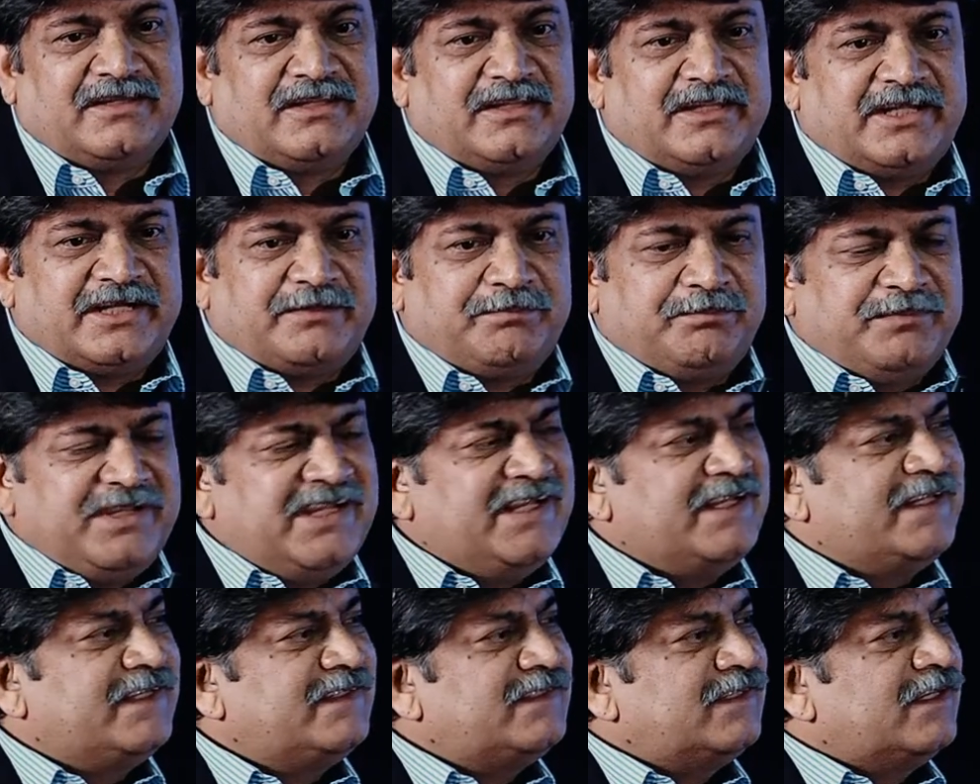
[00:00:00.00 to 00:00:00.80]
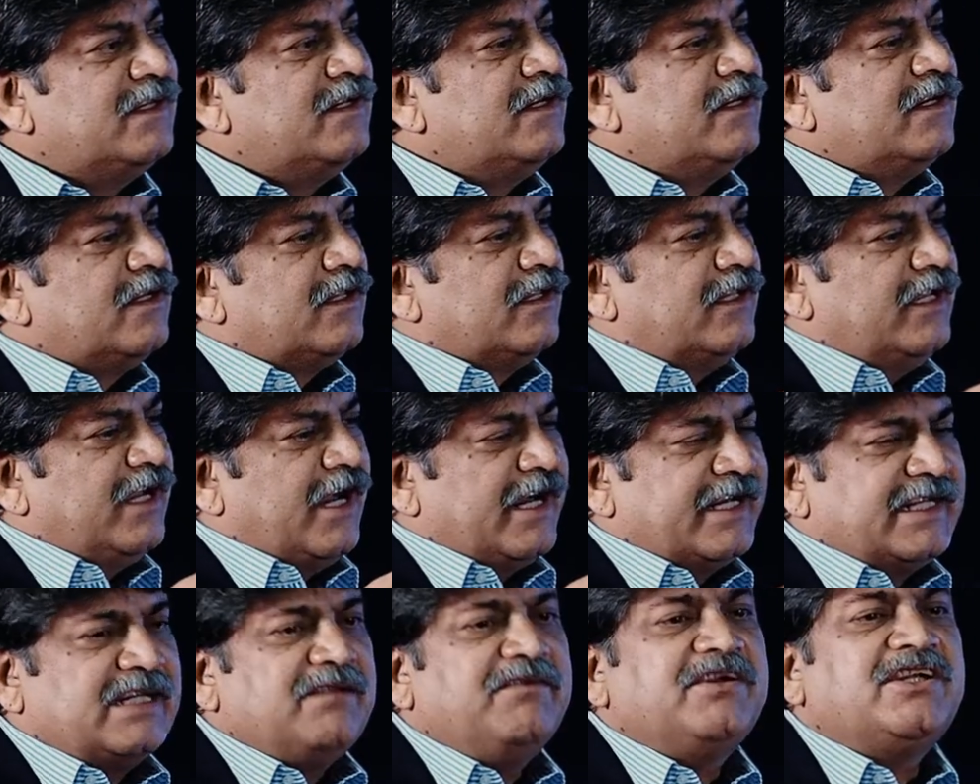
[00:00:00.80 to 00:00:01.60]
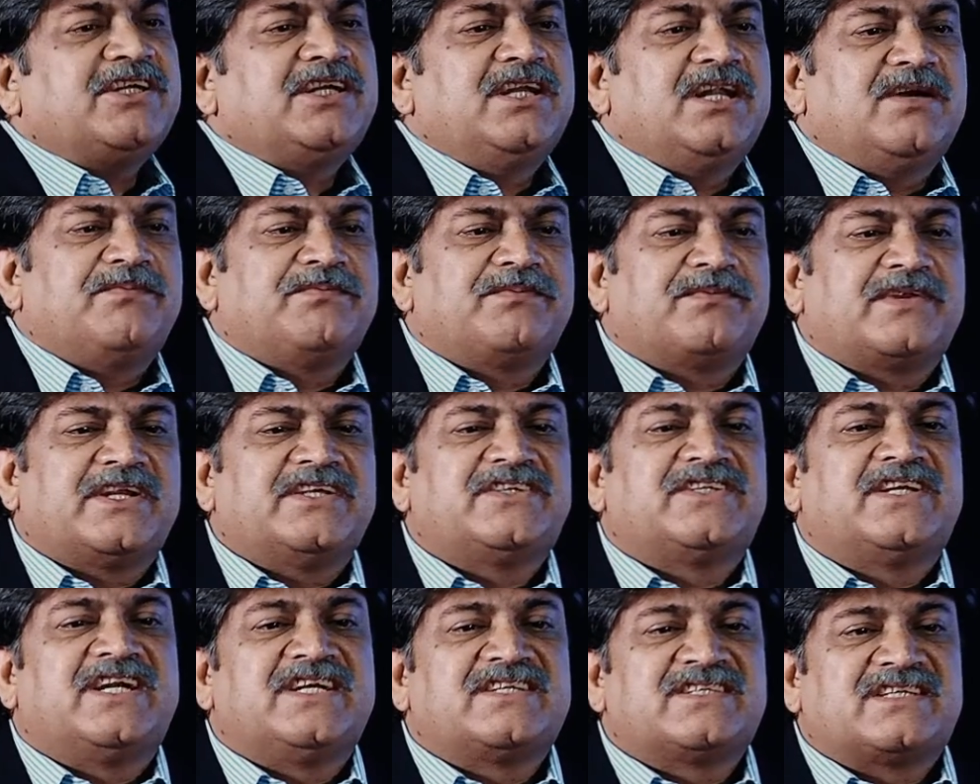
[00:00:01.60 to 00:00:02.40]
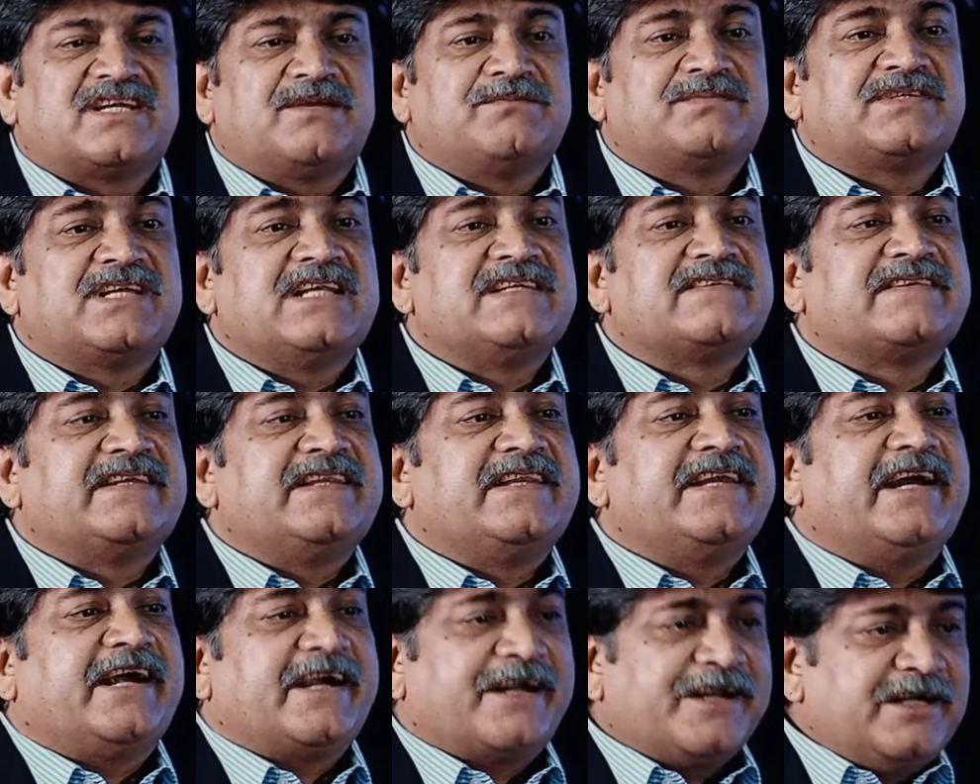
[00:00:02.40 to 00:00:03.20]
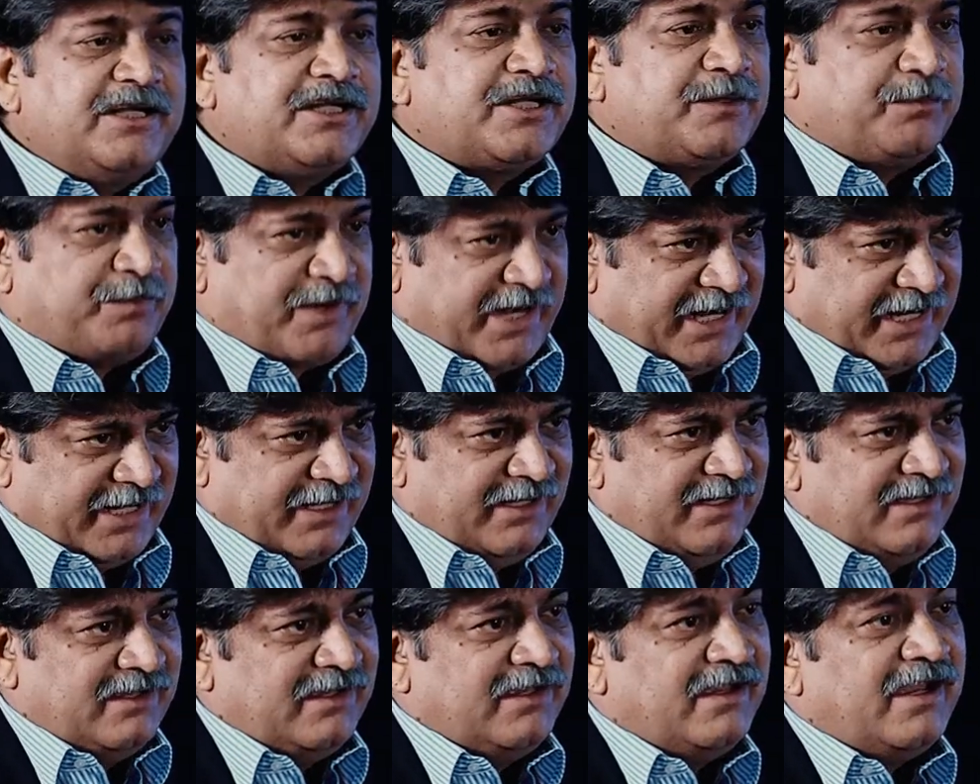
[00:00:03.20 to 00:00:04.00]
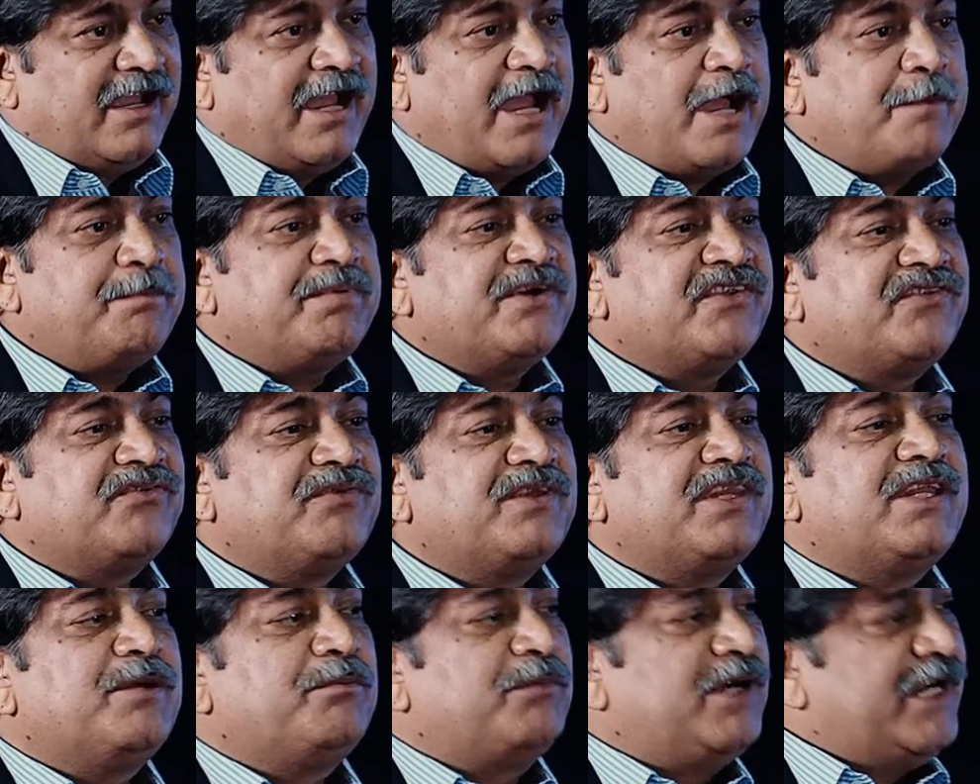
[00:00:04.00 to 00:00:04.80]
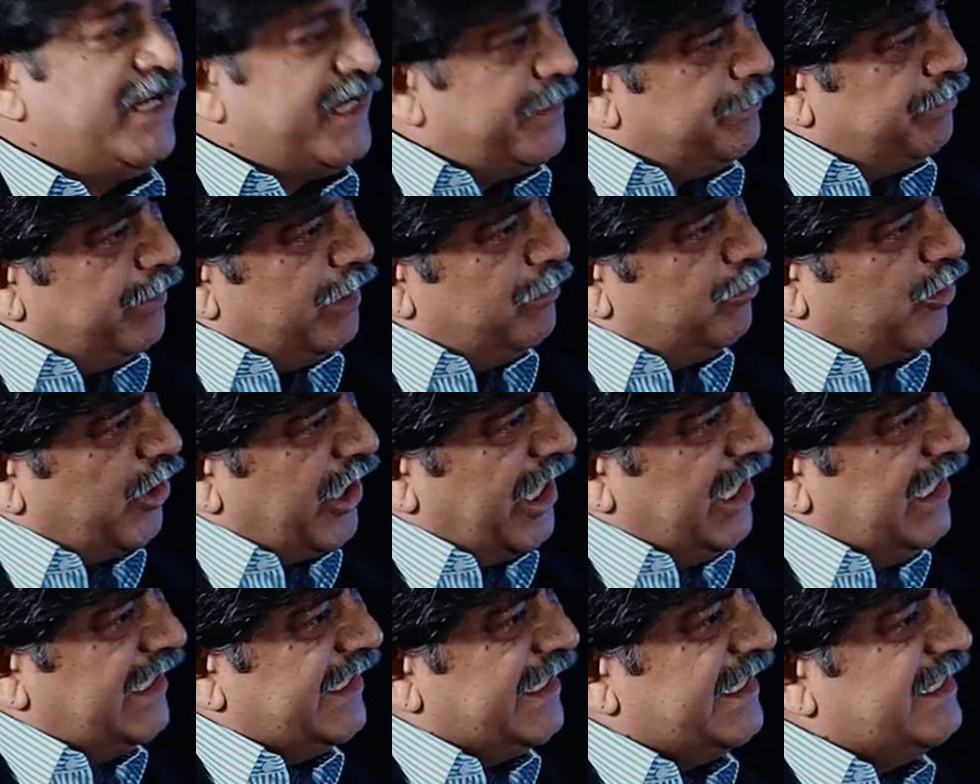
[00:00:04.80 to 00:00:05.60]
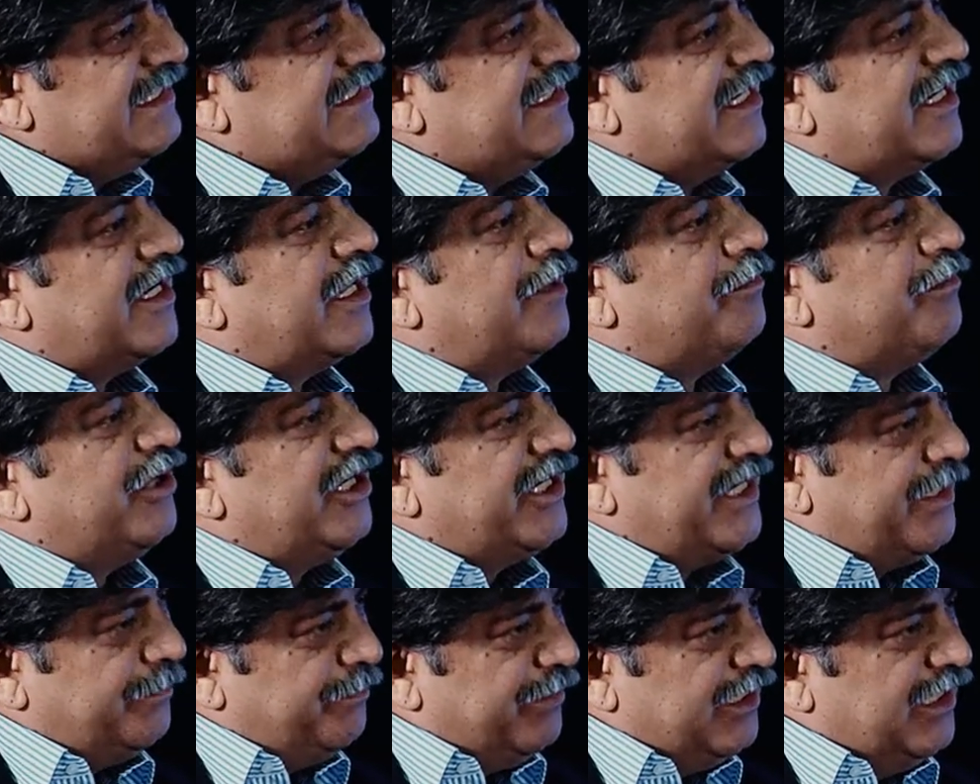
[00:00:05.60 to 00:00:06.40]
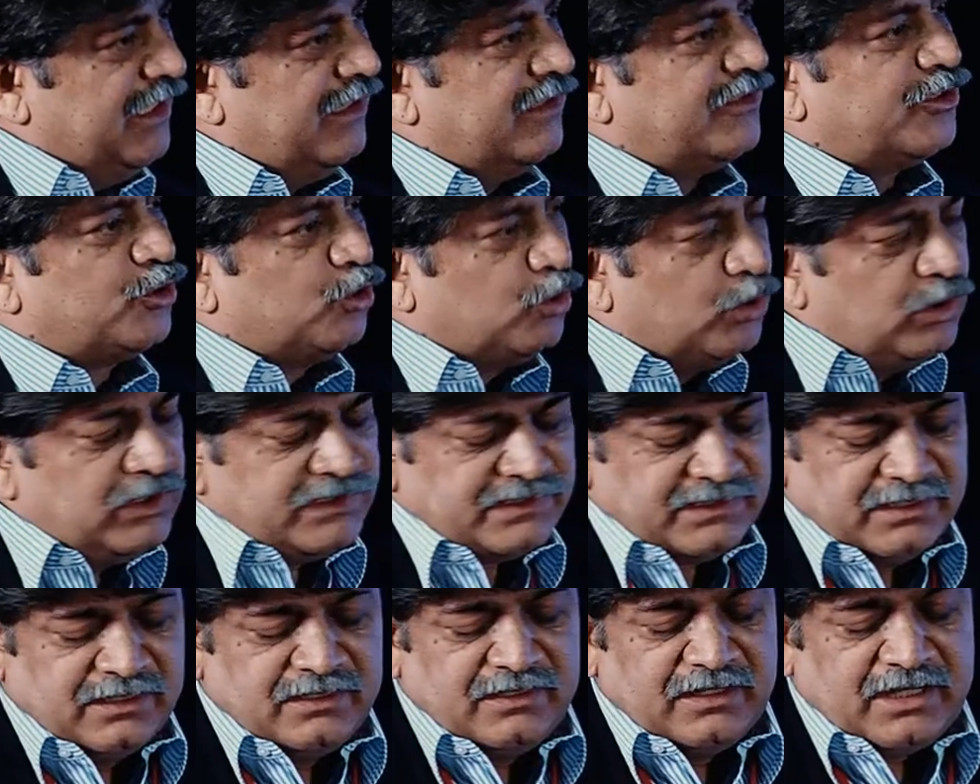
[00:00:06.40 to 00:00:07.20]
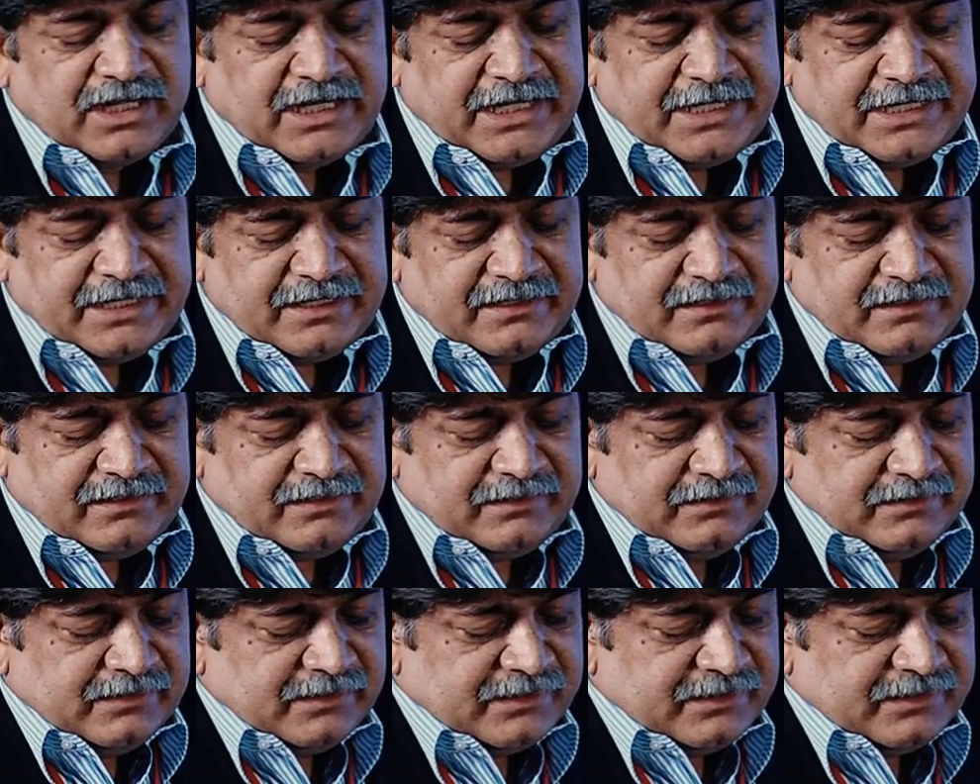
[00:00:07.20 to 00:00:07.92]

That means the activation of resident stem cells in the adult brain happens with the multiple modalities and the multiple tools and uh,